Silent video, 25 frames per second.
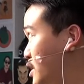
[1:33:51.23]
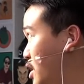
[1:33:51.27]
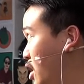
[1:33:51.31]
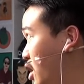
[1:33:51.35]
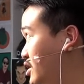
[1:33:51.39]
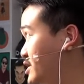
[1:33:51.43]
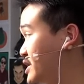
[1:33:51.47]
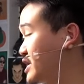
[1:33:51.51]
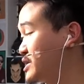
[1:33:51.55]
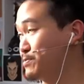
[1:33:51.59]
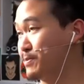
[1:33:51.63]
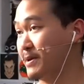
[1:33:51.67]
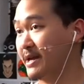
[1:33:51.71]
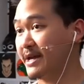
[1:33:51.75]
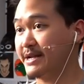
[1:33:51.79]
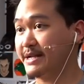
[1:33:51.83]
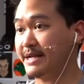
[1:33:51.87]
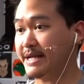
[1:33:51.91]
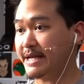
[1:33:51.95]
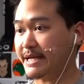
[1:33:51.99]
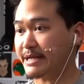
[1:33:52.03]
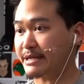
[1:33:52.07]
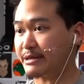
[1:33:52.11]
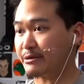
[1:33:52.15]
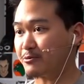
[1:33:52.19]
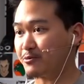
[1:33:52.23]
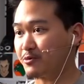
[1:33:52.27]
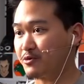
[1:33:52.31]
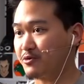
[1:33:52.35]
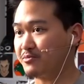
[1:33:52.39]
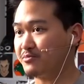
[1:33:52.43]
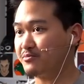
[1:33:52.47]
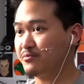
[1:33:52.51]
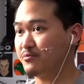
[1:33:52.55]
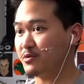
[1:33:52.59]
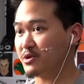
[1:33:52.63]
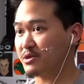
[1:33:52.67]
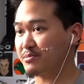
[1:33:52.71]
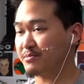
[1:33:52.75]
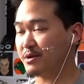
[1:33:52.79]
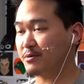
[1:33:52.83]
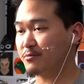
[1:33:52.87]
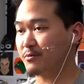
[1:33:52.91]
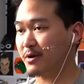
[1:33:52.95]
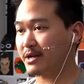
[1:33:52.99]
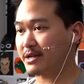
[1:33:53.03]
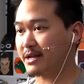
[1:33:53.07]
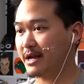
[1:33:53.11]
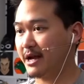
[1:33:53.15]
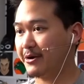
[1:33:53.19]
are displayed in the room with me
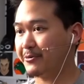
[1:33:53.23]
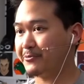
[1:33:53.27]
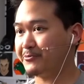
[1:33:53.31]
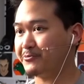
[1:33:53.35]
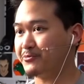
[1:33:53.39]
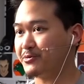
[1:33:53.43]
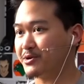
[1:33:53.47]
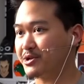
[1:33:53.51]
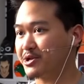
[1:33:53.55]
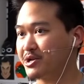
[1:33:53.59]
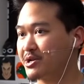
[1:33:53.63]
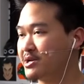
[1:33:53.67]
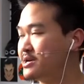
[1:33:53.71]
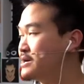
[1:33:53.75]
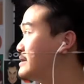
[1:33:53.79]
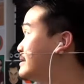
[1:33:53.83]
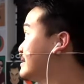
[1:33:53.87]
right now, which